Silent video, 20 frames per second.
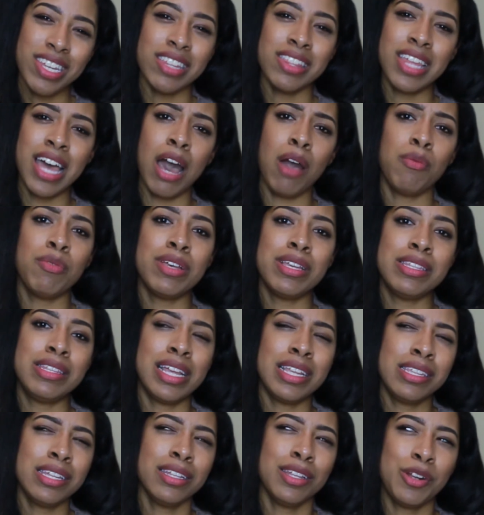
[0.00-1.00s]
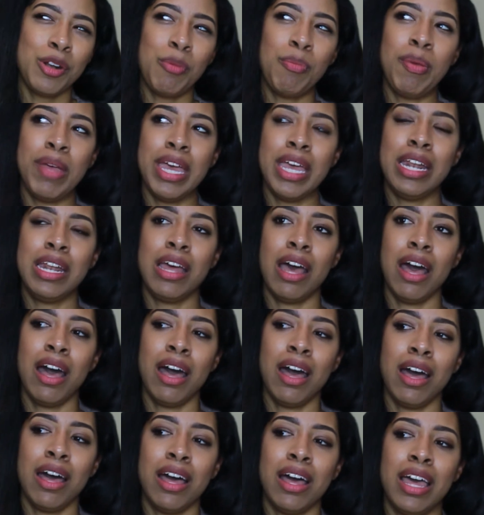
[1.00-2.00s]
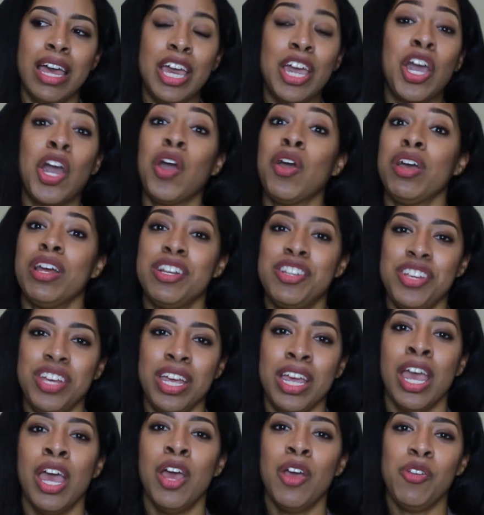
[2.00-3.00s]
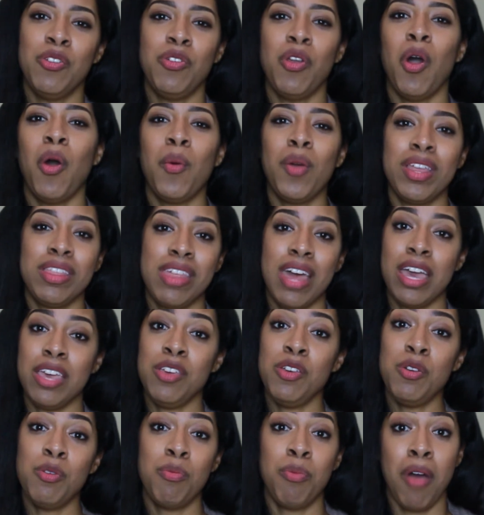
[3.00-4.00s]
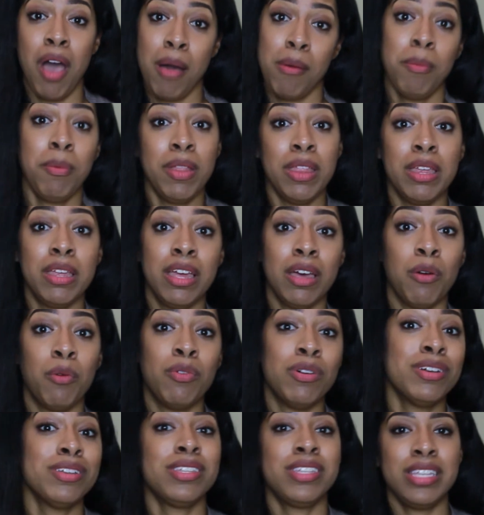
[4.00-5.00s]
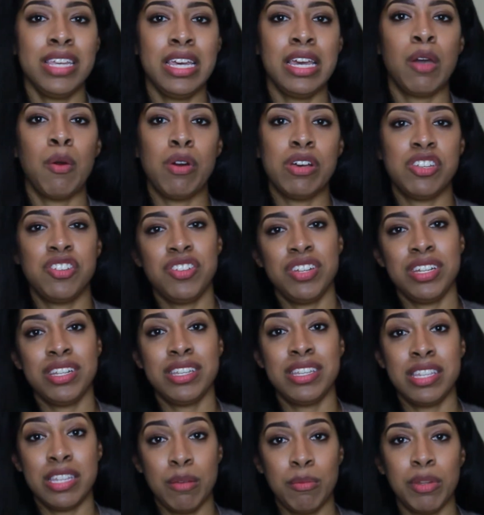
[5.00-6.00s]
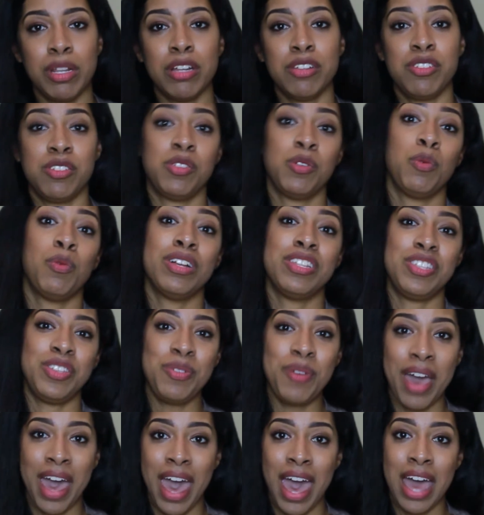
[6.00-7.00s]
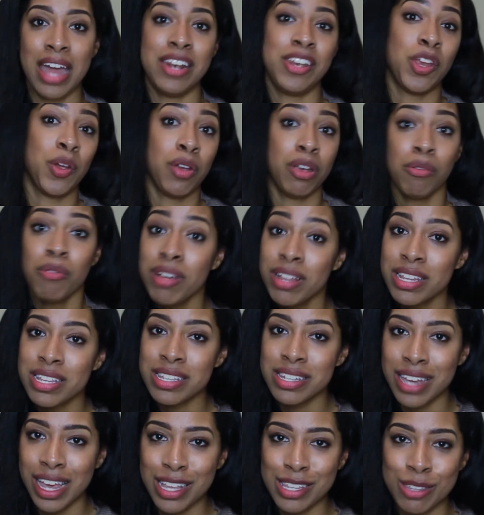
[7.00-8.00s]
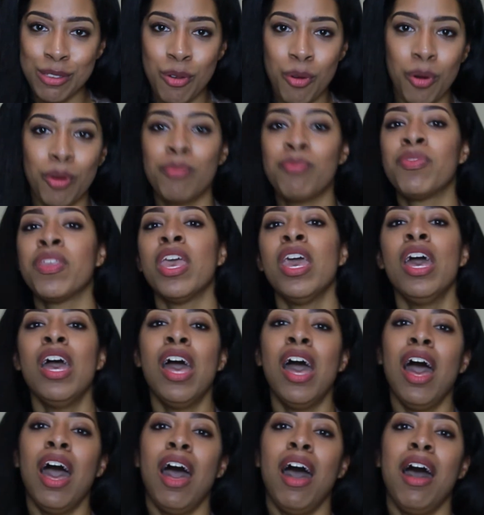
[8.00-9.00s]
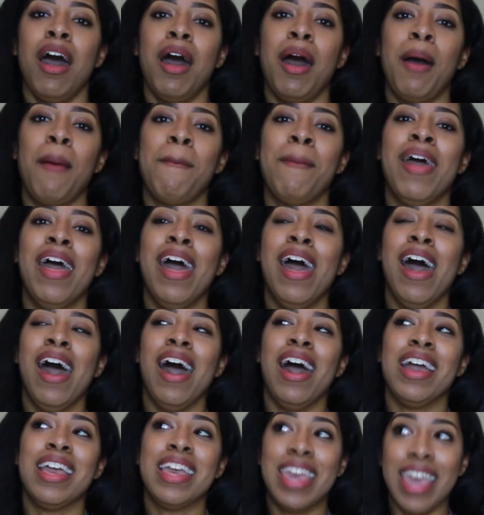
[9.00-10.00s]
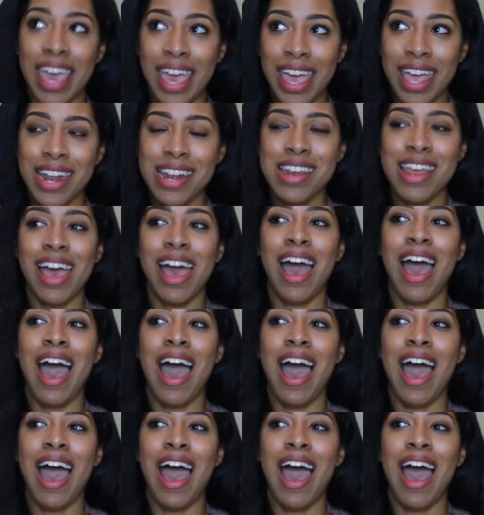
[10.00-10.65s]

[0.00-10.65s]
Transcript: that was that's a little bit uh, encouraging knowing that you probably will see questions similar to the ones you had during real estate school um, again